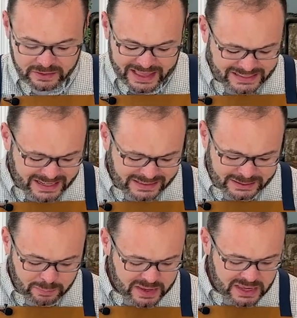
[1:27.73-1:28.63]
That tends
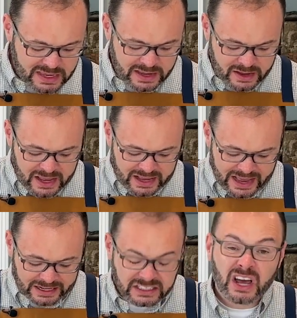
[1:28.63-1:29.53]
to be
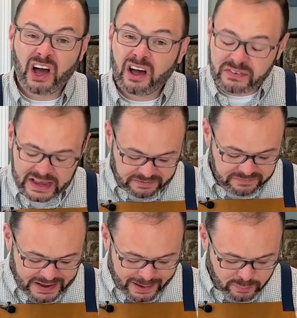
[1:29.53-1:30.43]
kind of tough, kind of
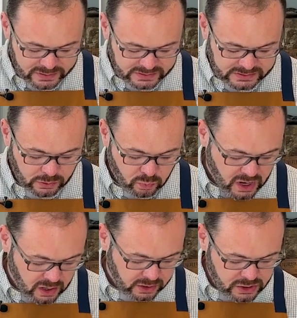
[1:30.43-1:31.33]
fibrous, so we're
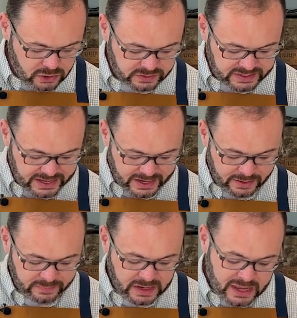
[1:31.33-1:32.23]
not gonna use
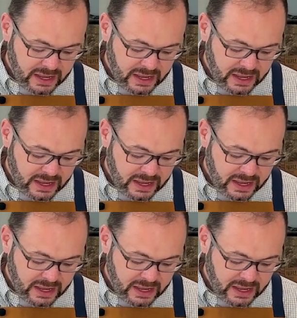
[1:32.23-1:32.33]
that.